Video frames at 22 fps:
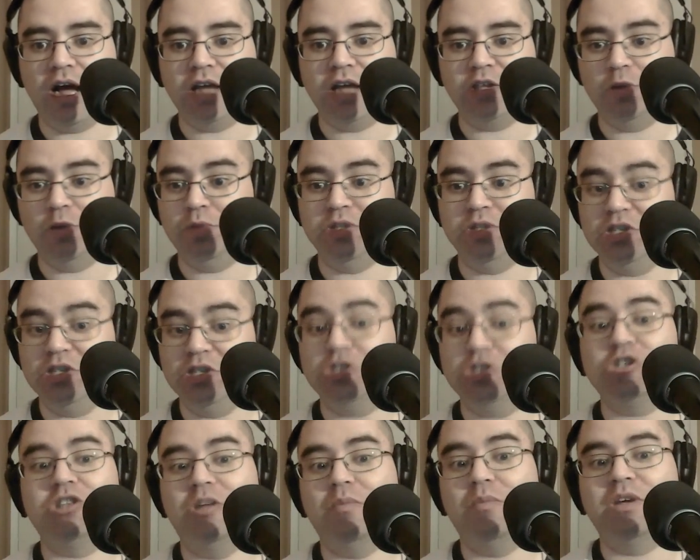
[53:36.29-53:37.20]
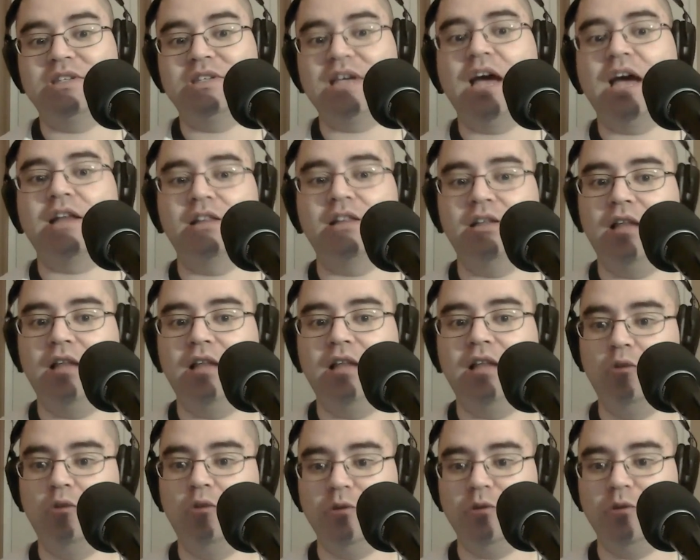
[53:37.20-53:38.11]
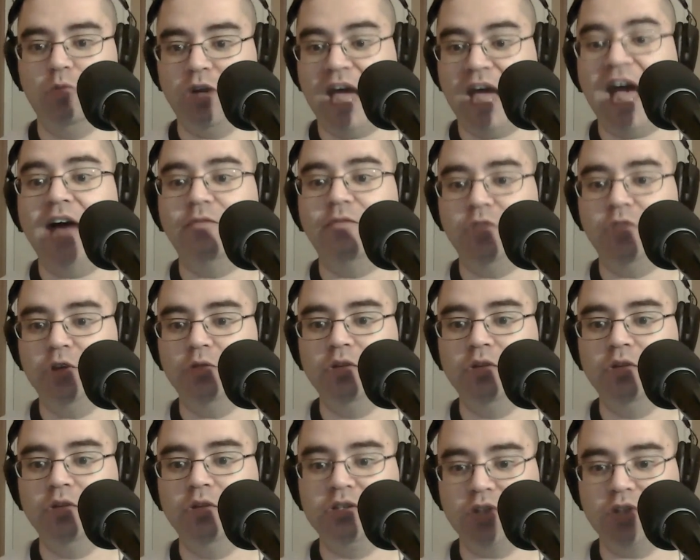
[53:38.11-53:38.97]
You position them exactly like Dolby would have you,